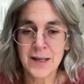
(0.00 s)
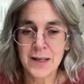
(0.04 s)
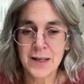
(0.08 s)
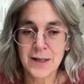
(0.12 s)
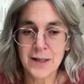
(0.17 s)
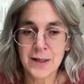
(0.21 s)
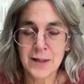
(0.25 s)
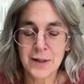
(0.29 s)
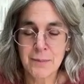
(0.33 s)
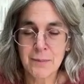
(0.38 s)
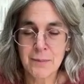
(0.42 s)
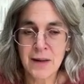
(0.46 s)

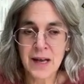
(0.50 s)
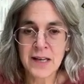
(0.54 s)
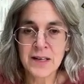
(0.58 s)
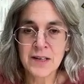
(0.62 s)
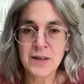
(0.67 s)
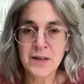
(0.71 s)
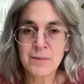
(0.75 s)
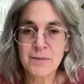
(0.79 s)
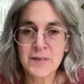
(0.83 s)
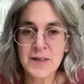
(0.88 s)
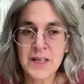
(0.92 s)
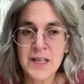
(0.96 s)
I
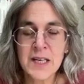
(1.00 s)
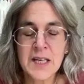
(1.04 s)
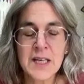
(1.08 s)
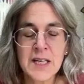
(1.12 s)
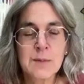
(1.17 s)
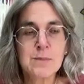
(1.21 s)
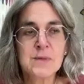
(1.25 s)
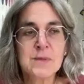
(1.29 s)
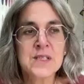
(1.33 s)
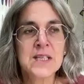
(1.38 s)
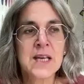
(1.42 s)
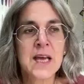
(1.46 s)

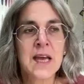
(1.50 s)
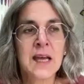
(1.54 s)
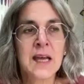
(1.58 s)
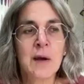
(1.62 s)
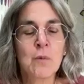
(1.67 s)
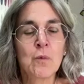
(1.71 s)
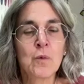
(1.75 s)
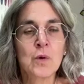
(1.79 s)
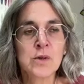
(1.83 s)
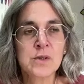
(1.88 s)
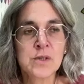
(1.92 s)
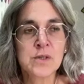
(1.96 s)
keep saying I
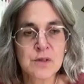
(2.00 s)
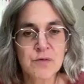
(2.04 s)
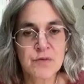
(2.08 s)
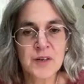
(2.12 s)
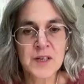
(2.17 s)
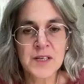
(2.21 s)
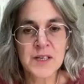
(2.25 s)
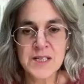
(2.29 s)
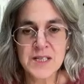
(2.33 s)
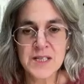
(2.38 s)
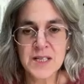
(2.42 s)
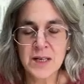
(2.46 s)
want to
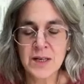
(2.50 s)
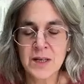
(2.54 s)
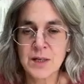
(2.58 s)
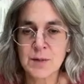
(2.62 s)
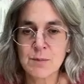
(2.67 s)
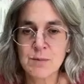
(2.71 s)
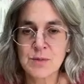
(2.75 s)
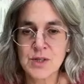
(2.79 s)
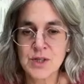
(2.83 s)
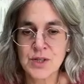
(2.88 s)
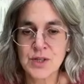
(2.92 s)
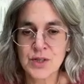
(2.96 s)
find
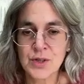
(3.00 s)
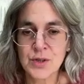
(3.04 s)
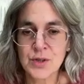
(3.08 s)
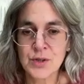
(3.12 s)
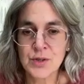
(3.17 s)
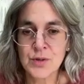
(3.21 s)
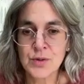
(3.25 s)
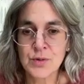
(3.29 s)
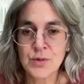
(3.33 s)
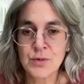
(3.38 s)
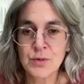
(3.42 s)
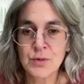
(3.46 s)
time
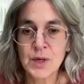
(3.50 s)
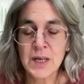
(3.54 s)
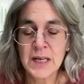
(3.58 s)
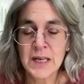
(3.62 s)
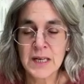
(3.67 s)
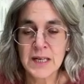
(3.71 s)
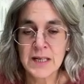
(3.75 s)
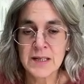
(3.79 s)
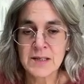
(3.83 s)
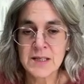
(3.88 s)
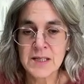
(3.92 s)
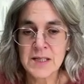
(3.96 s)
to
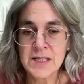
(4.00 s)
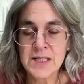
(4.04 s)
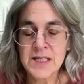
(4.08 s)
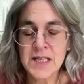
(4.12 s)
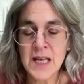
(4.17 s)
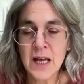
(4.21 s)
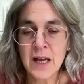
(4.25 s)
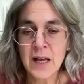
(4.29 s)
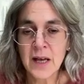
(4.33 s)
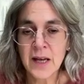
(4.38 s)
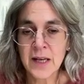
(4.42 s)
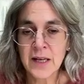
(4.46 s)

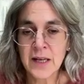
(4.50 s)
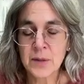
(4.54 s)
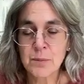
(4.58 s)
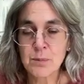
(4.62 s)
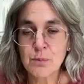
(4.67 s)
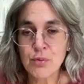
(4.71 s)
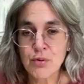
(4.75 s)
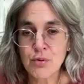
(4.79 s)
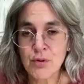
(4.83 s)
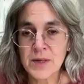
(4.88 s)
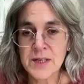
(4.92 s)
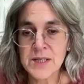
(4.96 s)
design
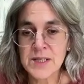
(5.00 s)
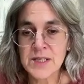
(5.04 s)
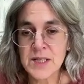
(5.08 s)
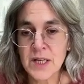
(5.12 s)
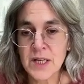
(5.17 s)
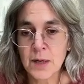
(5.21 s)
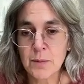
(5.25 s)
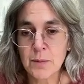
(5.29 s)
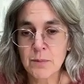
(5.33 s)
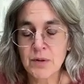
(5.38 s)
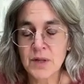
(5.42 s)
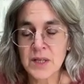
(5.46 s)
and print
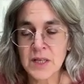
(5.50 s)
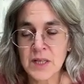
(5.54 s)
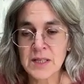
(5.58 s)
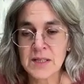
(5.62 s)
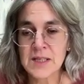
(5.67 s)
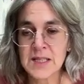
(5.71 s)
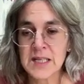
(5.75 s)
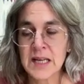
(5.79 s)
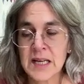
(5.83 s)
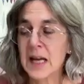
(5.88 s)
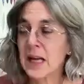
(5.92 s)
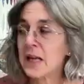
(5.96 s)
up
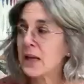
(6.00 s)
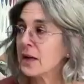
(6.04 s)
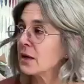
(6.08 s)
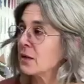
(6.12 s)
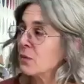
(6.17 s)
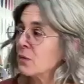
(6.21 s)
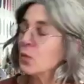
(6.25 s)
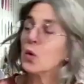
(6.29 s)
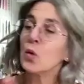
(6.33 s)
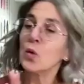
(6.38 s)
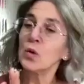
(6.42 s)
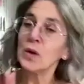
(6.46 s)
things like
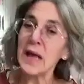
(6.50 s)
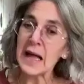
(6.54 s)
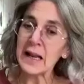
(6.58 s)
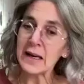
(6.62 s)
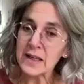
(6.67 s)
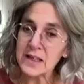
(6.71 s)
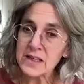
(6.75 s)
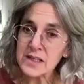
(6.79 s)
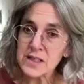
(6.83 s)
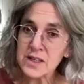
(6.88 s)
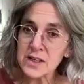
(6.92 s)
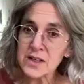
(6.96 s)
wall
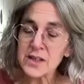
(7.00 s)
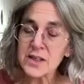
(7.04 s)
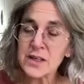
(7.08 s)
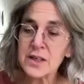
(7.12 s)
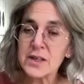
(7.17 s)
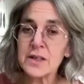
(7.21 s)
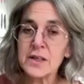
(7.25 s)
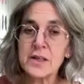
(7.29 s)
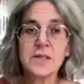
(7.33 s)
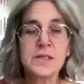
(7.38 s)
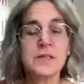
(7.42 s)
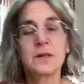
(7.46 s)

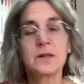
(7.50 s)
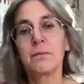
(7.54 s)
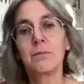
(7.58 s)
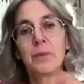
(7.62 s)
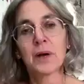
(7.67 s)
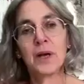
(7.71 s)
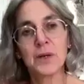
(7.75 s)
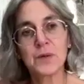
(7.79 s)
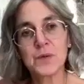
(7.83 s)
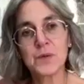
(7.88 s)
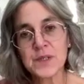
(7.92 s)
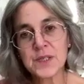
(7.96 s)
calendars and
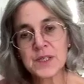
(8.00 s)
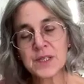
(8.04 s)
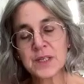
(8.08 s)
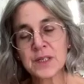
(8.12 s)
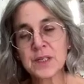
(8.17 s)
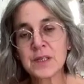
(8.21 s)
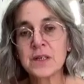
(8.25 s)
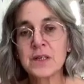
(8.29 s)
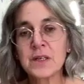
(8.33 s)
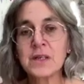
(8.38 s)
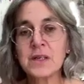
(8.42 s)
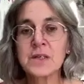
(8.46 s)

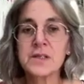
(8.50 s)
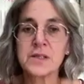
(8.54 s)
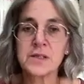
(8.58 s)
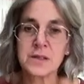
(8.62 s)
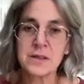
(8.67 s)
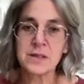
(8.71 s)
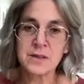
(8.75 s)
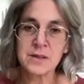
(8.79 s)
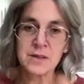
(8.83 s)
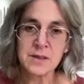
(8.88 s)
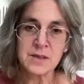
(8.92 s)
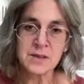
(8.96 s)
posters
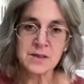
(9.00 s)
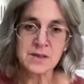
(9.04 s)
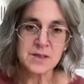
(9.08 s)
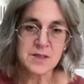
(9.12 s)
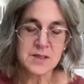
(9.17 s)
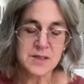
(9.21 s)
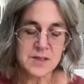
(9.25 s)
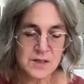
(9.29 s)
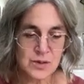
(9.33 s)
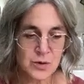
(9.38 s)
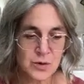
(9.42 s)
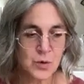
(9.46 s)
and
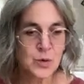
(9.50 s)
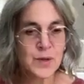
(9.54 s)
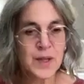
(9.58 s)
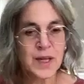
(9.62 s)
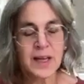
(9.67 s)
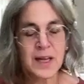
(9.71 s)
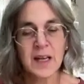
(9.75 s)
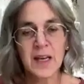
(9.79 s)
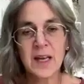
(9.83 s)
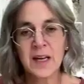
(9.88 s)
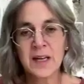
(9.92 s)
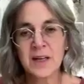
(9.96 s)
all
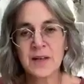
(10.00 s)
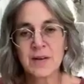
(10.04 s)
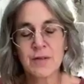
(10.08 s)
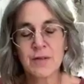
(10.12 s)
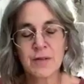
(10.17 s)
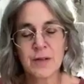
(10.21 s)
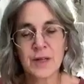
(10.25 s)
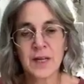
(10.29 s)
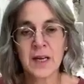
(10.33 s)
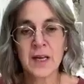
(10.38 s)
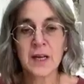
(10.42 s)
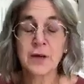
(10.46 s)
that kind of
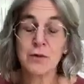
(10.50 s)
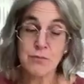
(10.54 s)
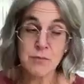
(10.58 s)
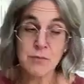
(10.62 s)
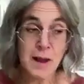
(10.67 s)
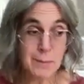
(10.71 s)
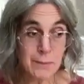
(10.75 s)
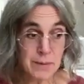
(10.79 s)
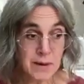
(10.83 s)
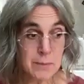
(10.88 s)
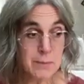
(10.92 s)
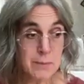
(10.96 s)
thing and
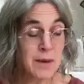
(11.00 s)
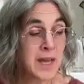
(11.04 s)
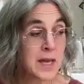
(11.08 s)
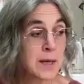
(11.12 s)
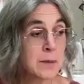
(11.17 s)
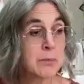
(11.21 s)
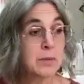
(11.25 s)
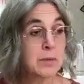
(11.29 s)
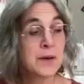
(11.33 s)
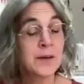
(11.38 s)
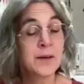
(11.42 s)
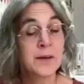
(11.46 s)
wrapping
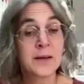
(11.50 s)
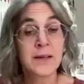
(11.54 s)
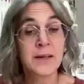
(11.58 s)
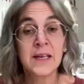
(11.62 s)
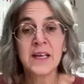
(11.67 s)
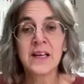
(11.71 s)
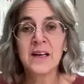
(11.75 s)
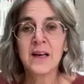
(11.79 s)
paper.